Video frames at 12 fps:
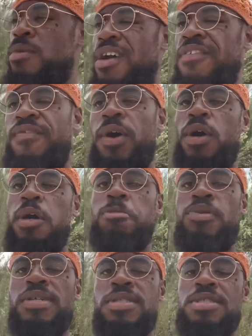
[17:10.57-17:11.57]
I felt her
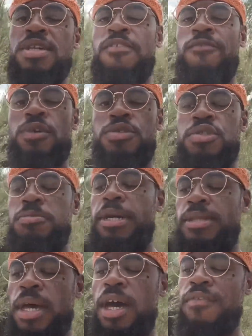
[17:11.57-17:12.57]
presence. I felt she was
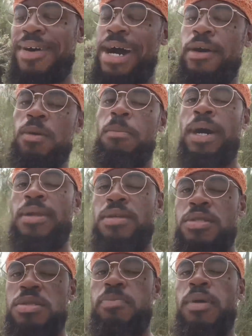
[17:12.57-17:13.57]
about to have an out-of-body
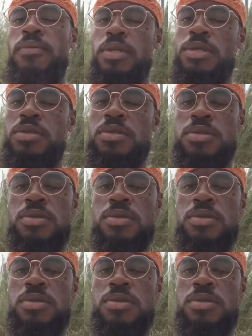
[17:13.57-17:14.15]
experience.